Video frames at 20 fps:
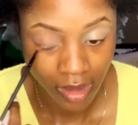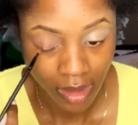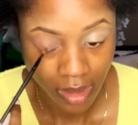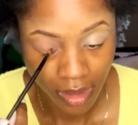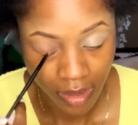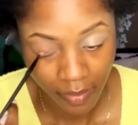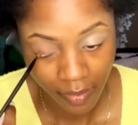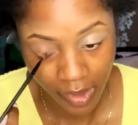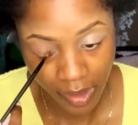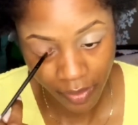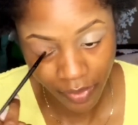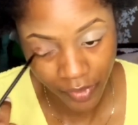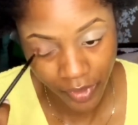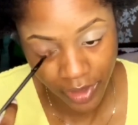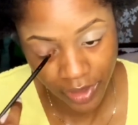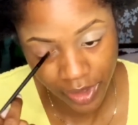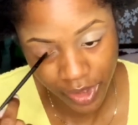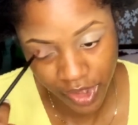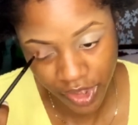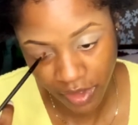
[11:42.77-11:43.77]
my
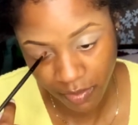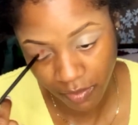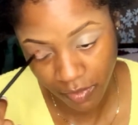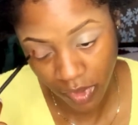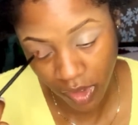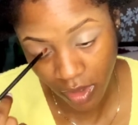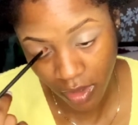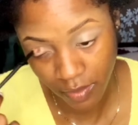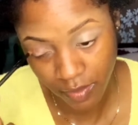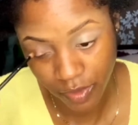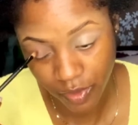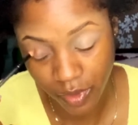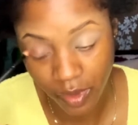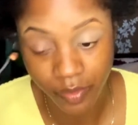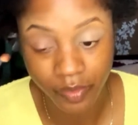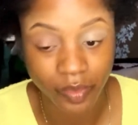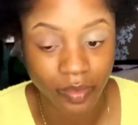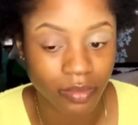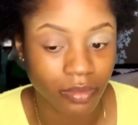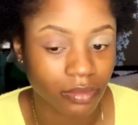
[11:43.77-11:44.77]
parents shipped me up to a
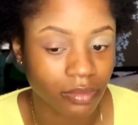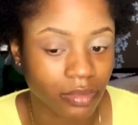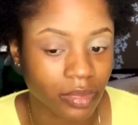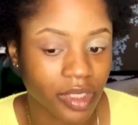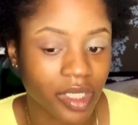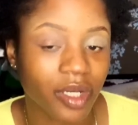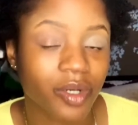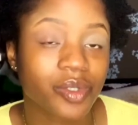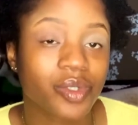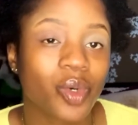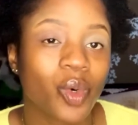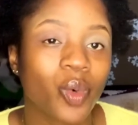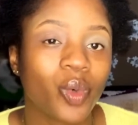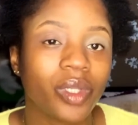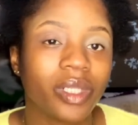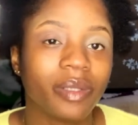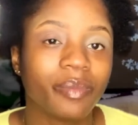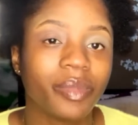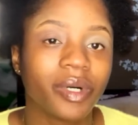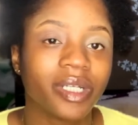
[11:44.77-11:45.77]
girls
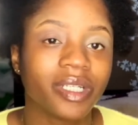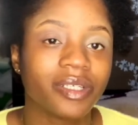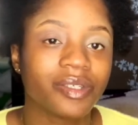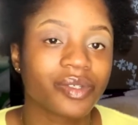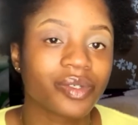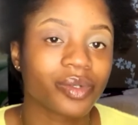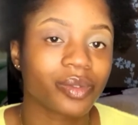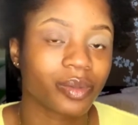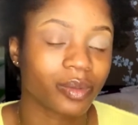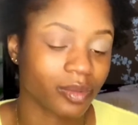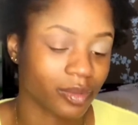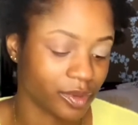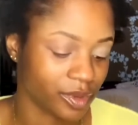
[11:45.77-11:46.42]
only boarding school.